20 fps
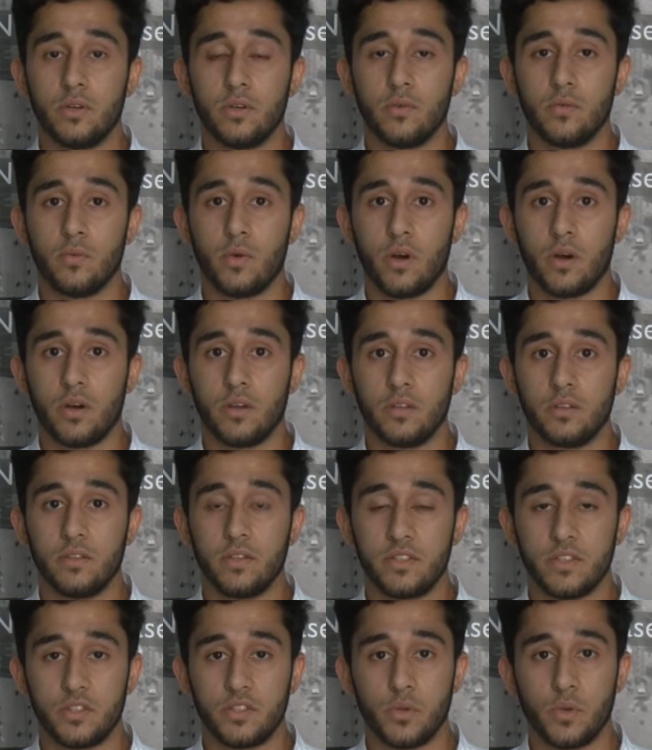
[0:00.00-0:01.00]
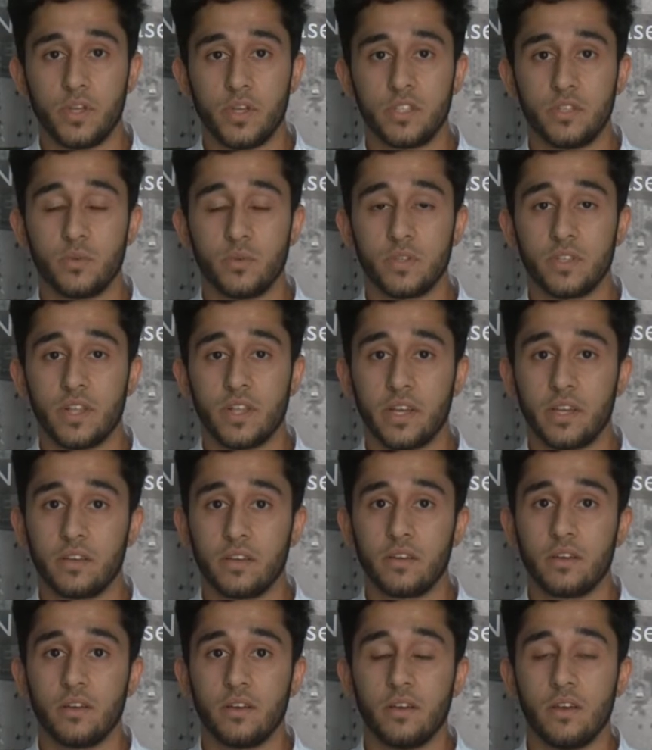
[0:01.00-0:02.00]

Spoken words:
what the situation was like,